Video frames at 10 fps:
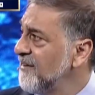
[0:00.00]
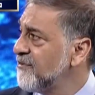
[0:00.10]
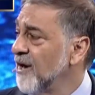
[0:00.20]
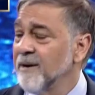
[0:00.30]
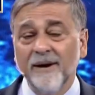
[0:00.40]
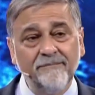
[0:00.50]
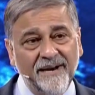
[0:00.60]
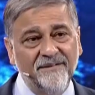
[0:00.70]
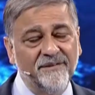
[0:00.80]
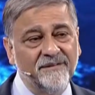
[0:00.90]
let's talk about
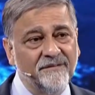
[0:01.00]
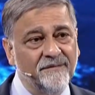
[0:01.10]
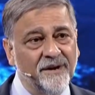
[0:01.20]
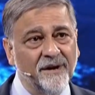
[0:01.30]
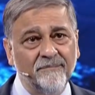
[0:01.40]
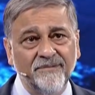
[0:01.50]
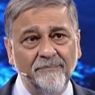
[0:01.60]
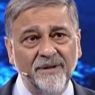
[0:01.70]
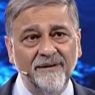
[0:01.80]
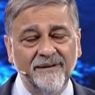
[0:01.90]
medicine,
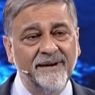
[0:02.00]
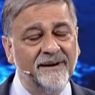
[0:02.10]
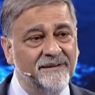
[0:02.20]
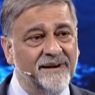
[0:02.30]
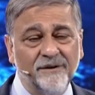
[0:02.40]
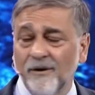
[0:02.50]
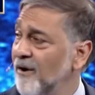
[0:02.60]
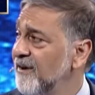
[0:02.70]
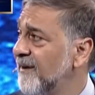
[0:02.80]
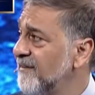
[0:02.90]
something near and dear to
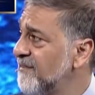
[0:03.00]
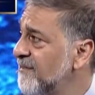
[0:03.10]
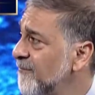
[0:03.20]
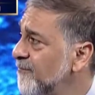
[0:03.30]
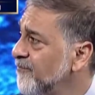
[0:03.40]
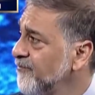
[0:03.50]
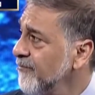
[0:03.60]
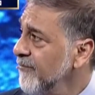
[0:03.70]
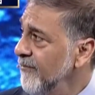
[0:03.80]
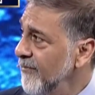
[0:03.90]
all of us.
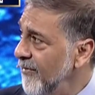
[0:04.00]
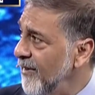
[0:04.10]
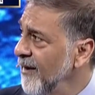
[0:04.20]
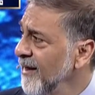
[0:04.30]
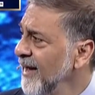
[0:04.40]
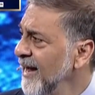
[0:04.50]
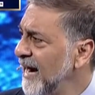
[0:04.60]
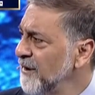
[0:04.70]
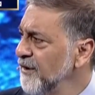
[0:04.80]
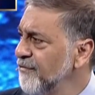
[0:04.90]

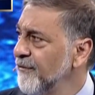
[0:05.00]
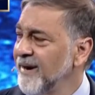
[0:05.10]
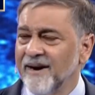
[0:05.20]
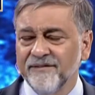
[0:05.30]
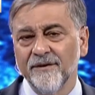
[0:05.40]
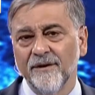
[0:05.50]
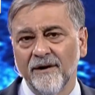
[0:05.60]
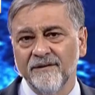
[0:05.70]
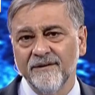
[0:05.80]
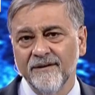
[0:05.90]
I don't know if you realize it or
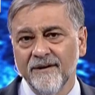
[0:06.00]
not,